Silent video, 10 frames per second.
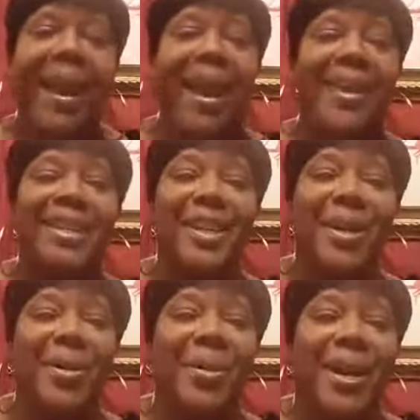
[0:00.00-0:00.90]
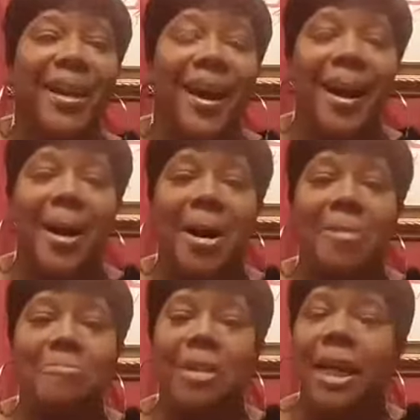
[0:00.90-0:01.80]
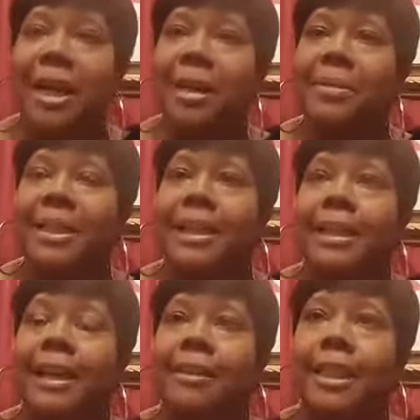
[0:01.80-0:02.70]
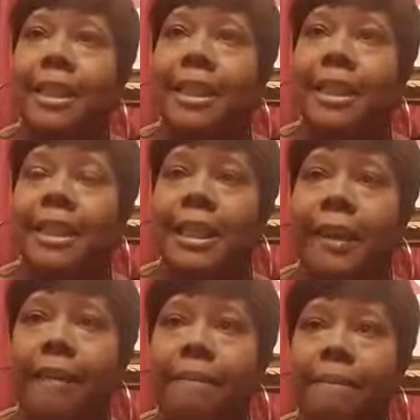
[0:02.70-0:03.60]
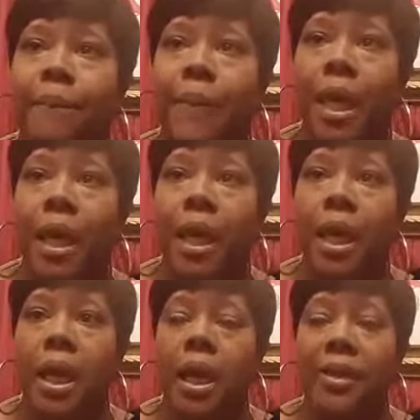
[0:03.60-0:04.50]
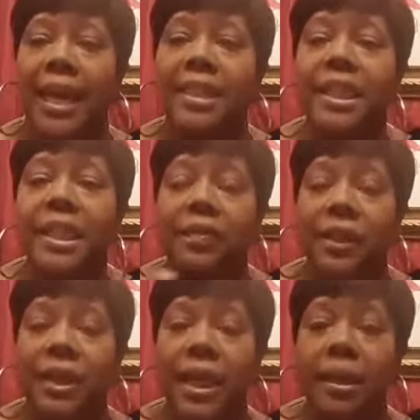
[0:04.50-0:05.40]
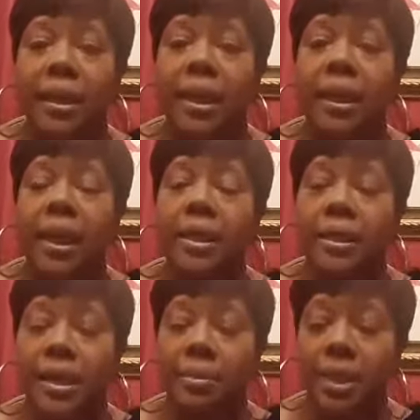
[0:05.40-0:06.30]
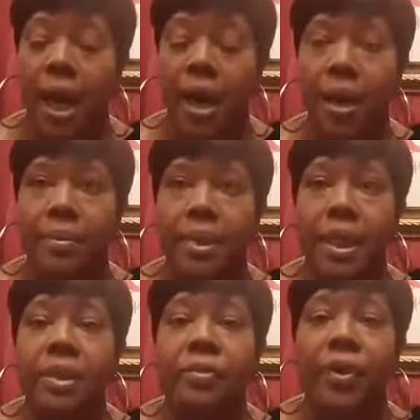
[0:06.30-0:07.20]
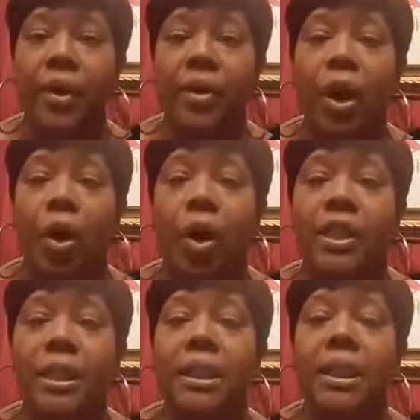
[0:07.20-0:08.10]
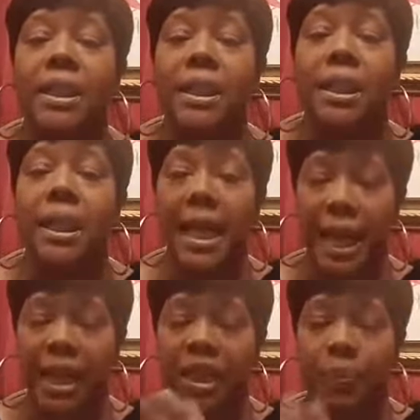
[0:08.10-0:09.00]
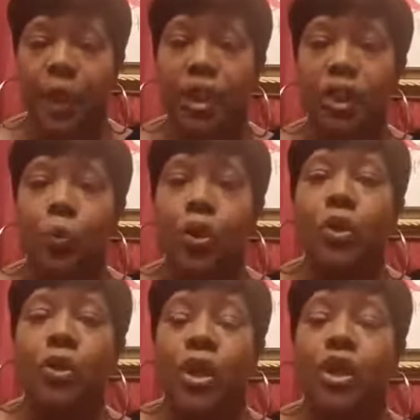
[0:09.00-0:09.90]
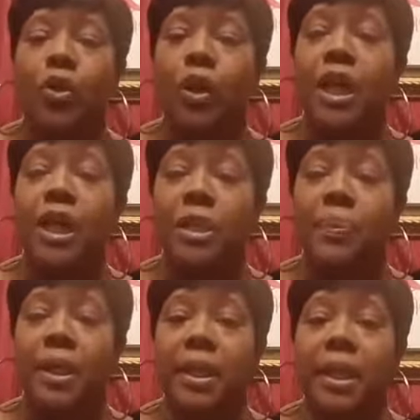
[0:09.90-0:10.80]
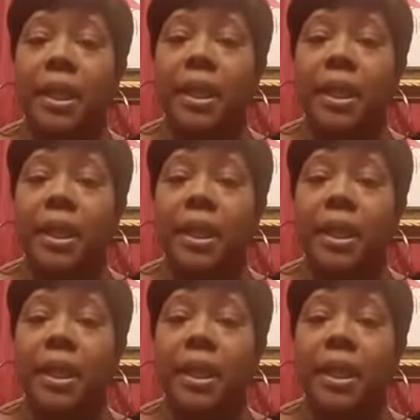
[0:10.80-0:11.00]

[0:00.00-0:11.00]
And so when it comes to listening, that's a give and take thing. And sometimes it's very hard to listen, especially when you think your husband